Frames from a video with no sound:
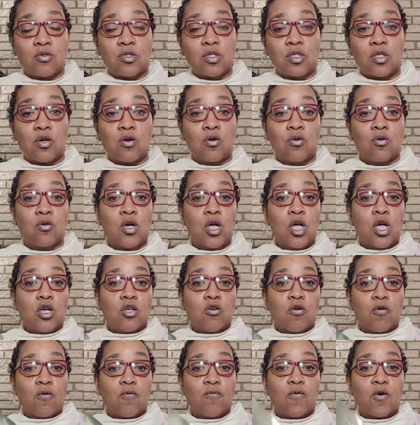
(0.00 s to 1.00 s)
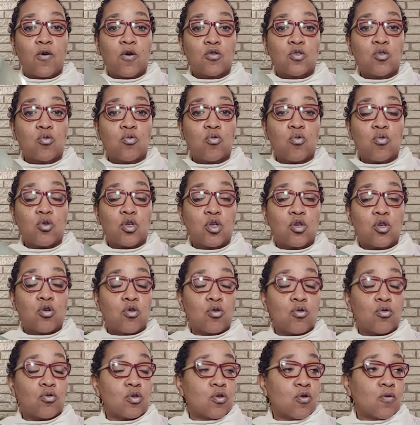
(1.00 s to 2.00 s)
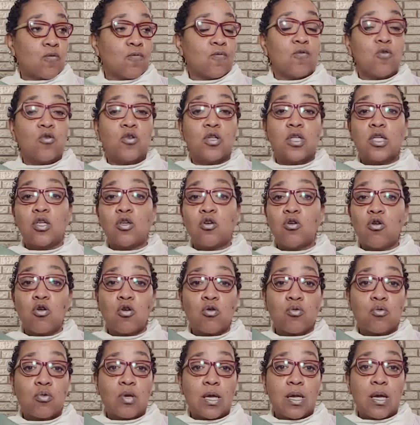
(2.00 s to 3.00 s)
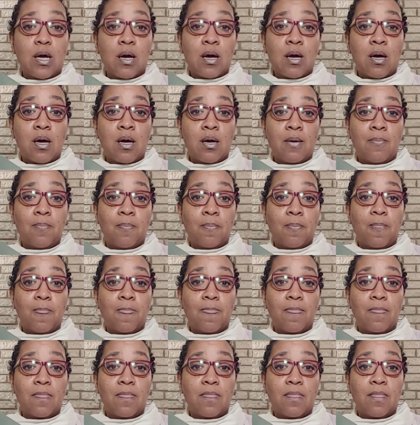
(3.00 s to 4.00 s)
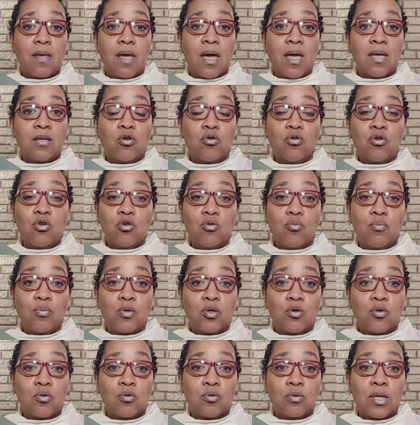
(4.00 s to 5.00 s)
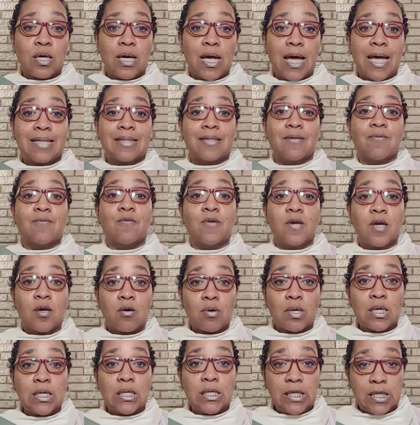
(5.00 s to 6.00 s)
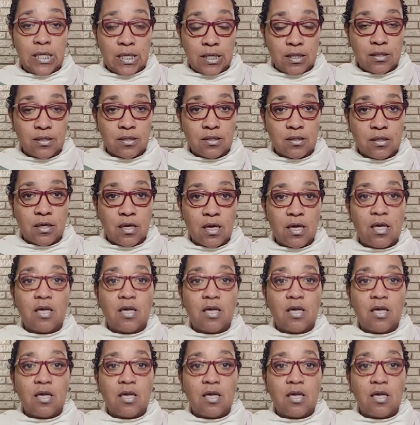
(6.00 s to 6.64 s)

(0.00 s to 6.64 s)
So your first quote, your your full and your um and your new moon, at the very least,